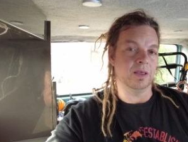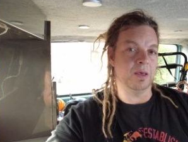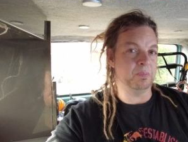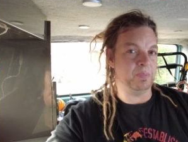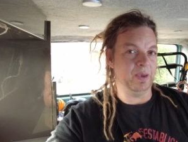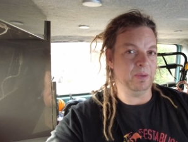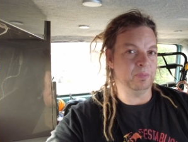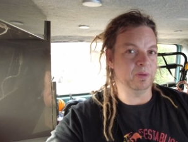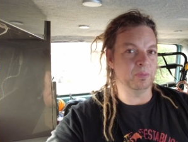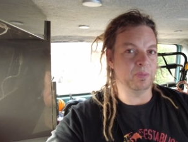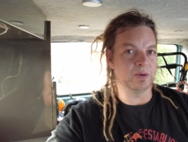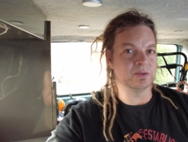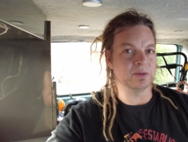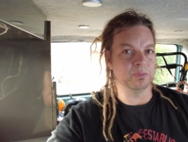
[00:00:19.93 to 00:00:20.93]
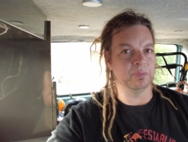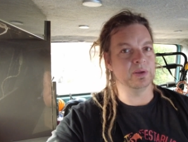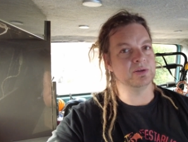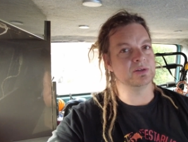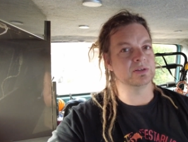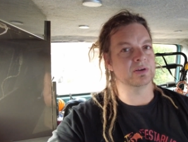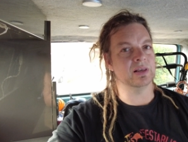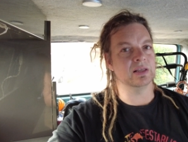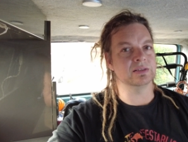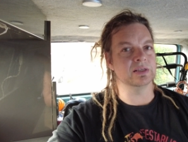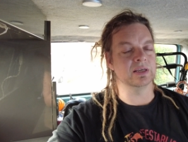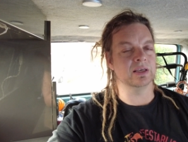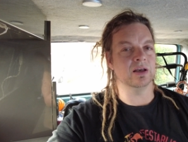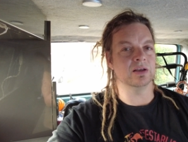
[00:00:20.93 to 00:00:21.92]
and people posting pictures of
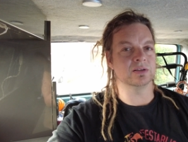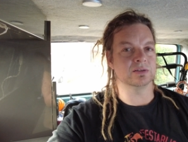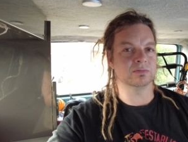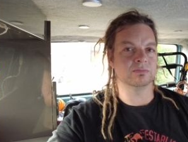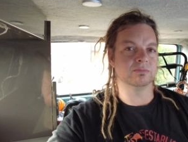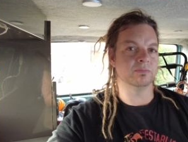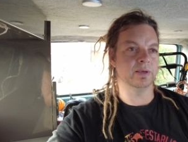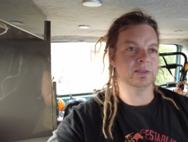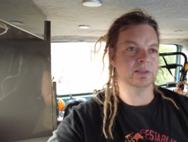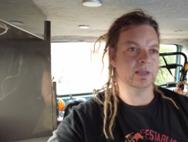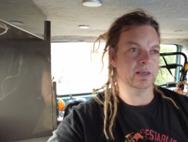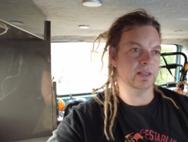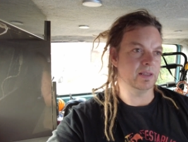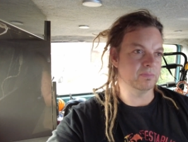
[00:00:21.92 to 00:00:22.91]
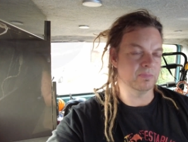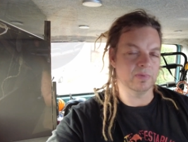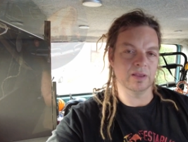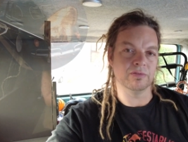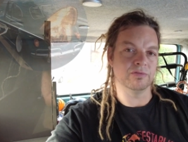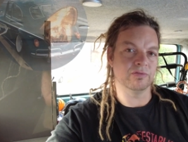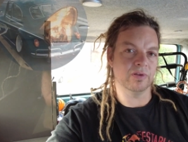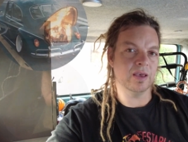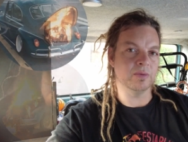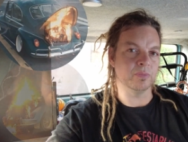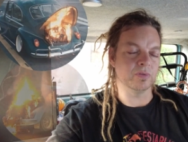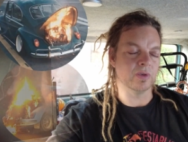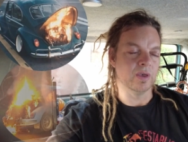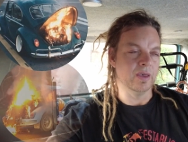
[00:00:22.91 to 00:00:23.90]
classic cars basically in
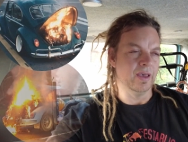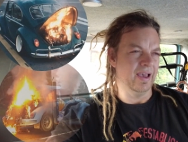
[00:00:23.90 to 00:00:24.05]
flames.